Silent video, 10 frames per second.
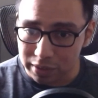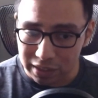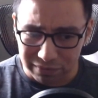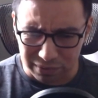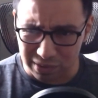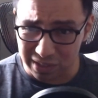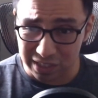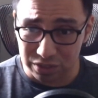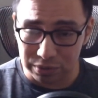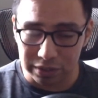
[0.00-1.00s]
that for I
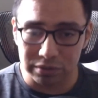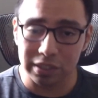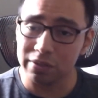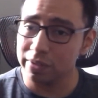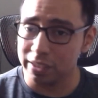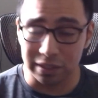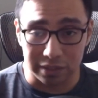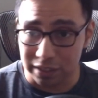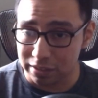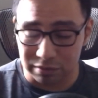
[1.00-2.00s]
think 2 years now, and
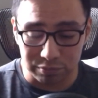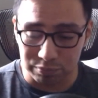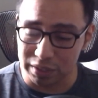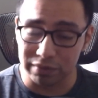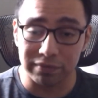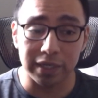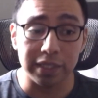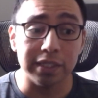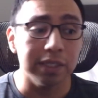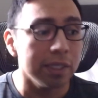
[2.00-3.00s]
it's been fine.